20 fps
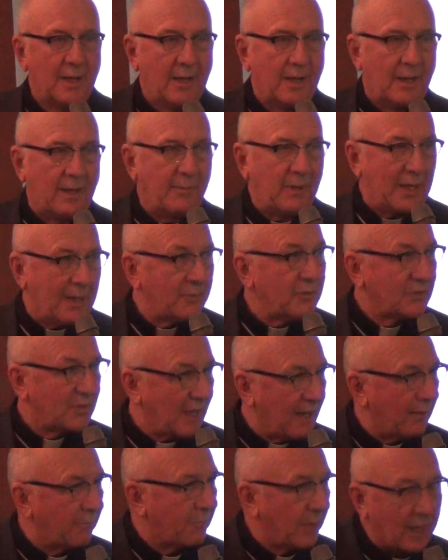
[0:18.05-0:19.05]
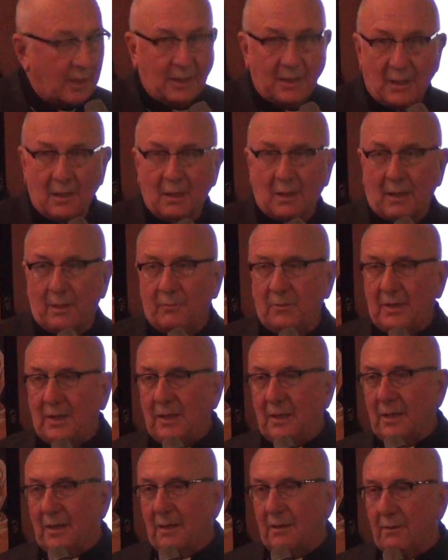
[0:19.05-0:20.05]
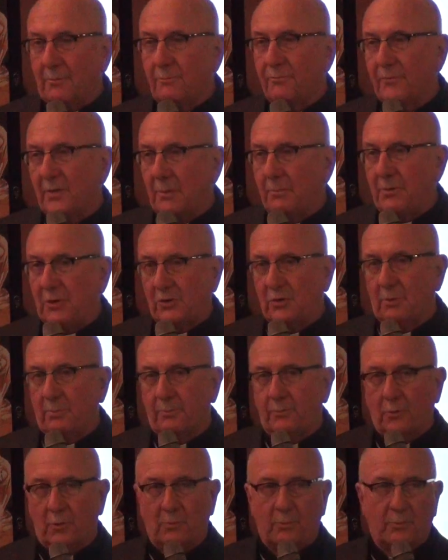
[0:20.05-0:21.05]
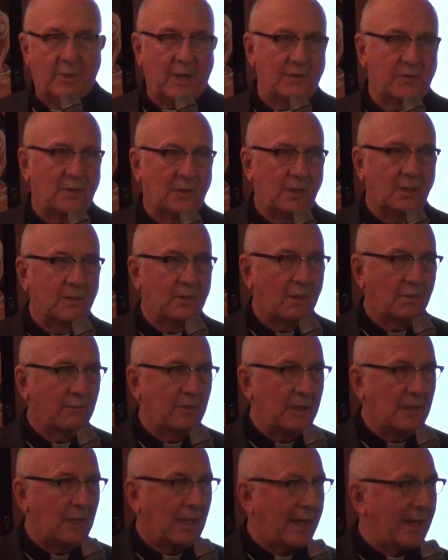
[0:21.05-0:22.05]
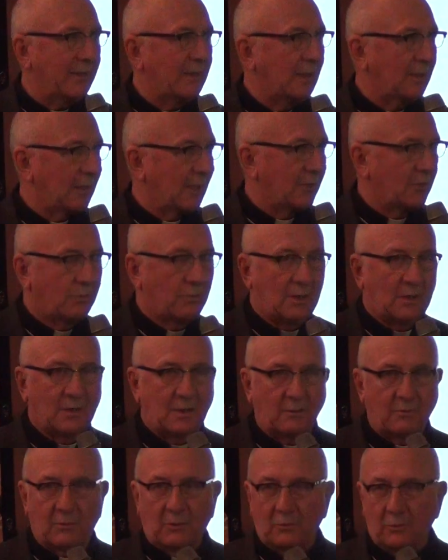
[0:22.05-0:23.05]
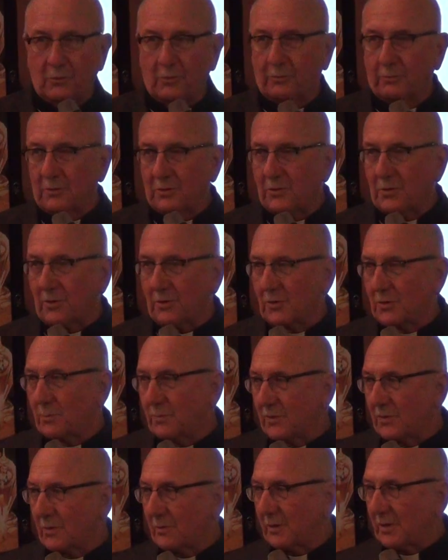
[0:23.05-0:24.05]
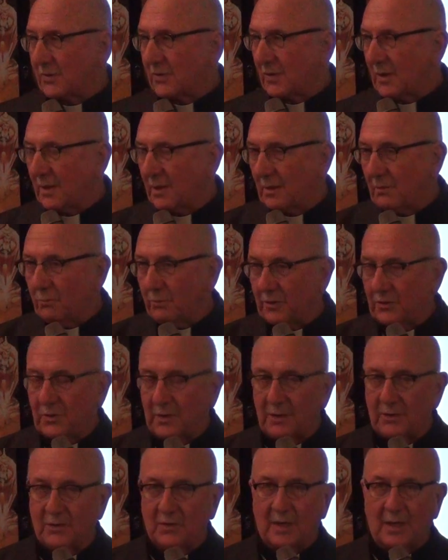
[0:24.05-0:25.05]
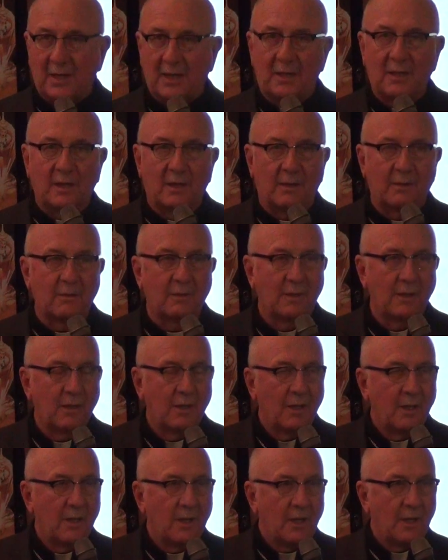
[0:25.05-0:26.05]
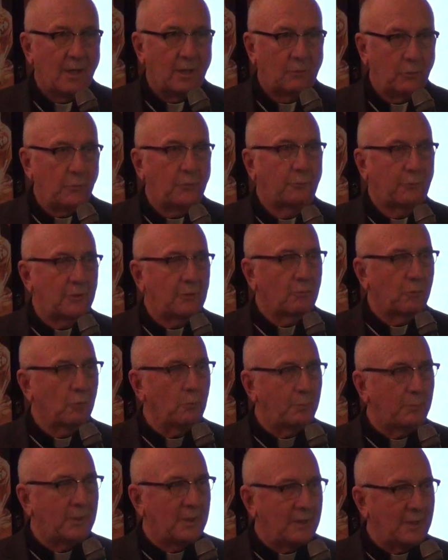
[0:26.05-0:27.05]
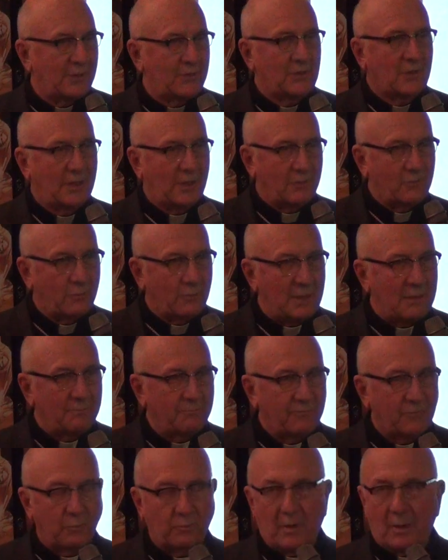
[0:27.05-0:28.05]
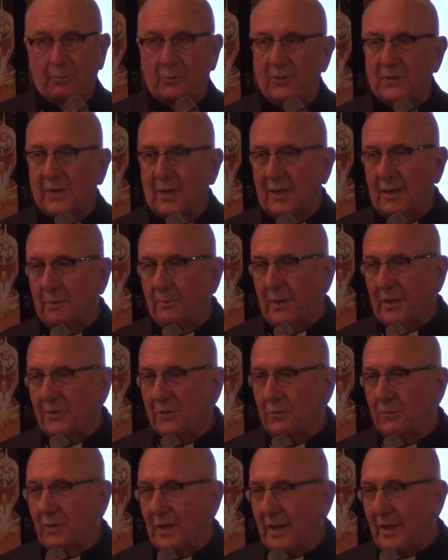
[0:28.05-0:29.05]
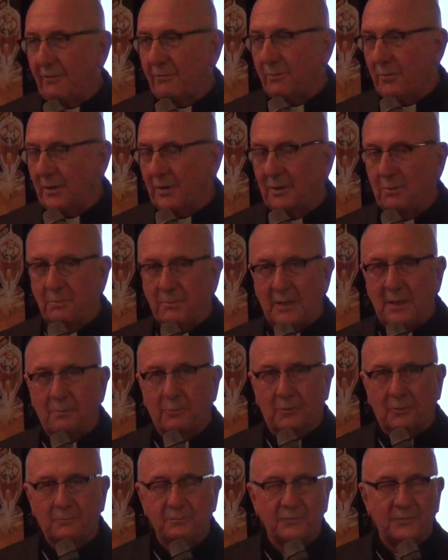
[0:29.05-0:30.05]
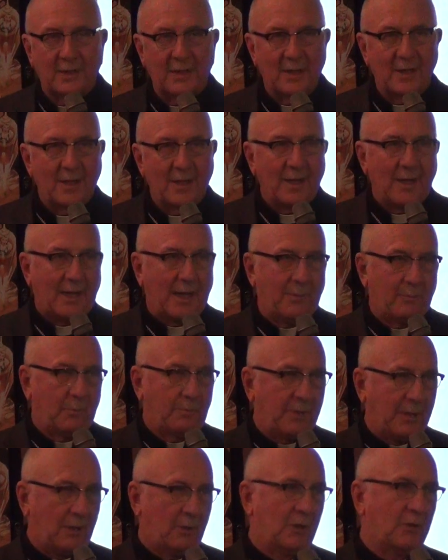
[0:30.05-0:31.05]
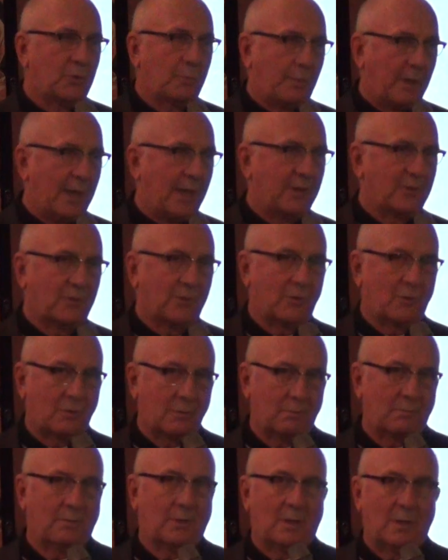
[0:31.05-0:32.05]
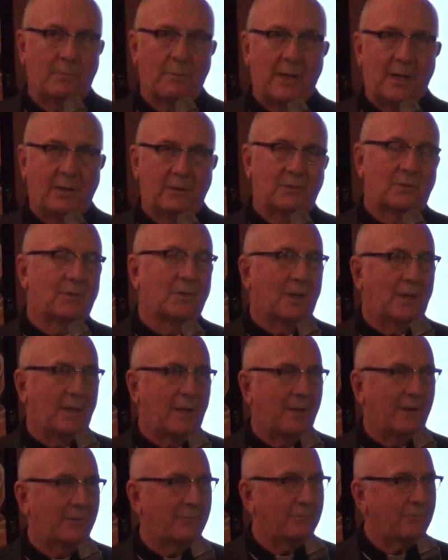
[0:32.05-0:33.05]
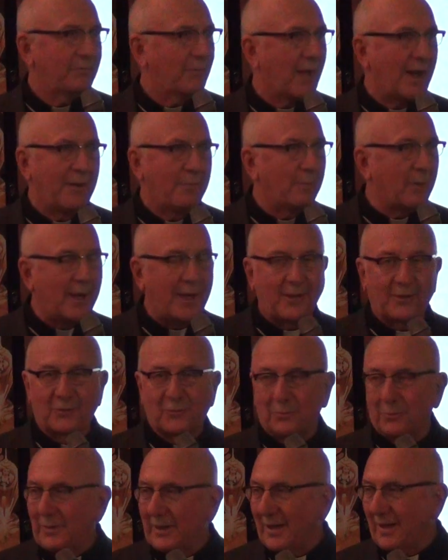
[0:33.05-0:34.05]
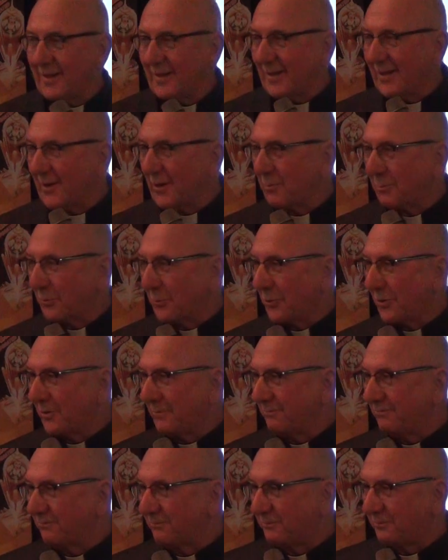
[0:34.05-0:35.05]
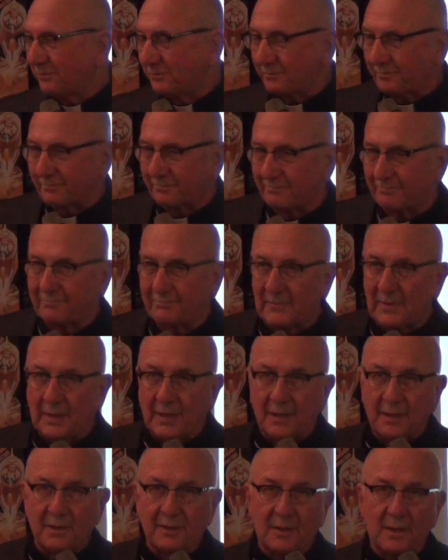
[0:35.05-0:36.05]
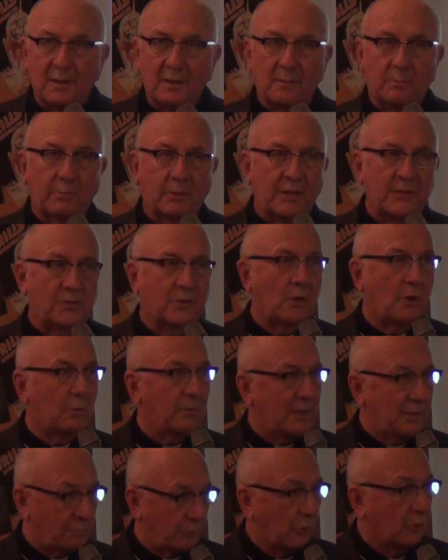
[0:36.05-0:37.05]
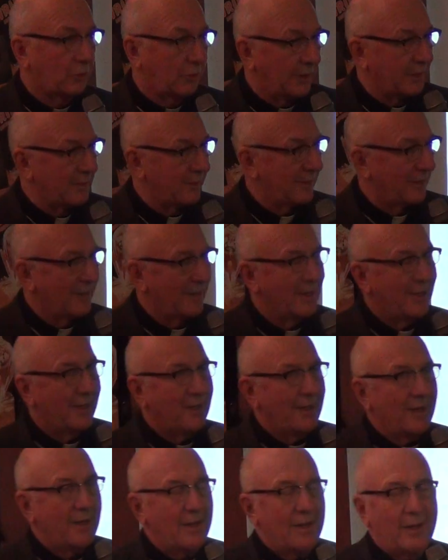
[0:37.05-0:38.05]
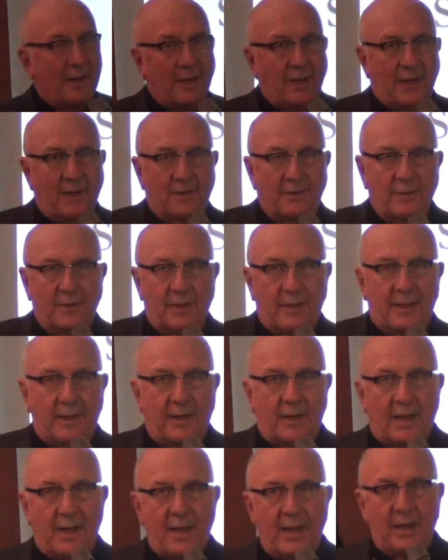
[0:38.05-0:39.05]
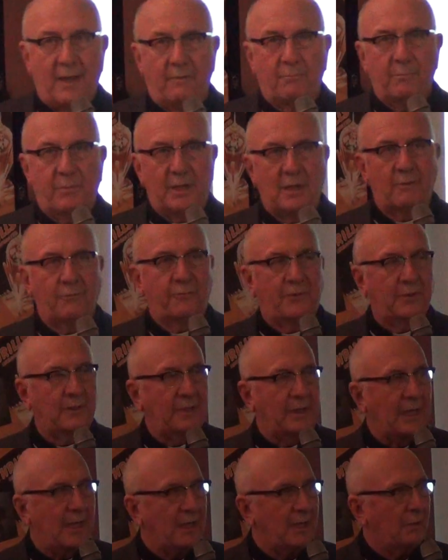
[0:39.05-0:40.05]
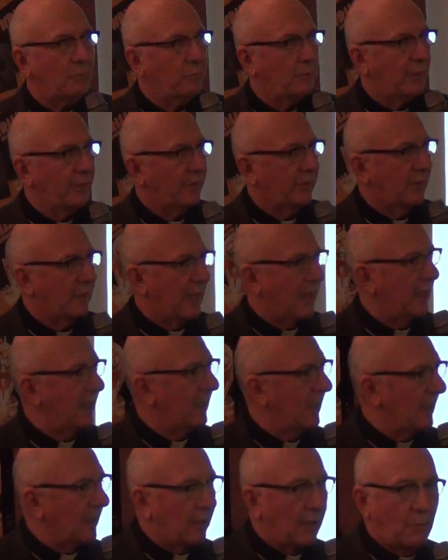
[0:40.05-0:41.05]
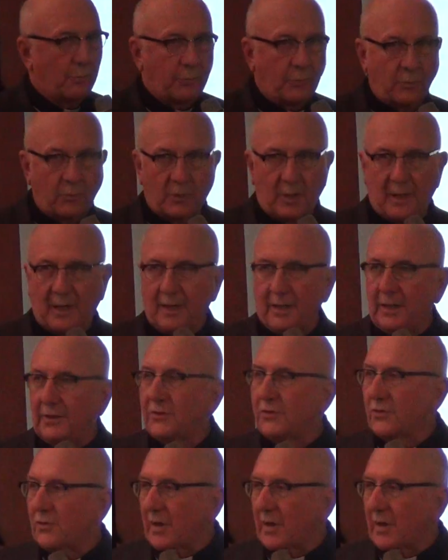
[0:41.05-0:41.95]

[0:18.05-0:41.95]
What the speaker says: My name is Dave Benke. I'm the bishop or president of the Atlantic District of the Lutheran Church Missouri Synod, which is a Lutheran group in this country, representing about 2.5 million people. I'm a parish pastor about 5 miles from Kennedy Airport in a place called in Brooklyn. And I have been affiliated with Kennedy Airport and its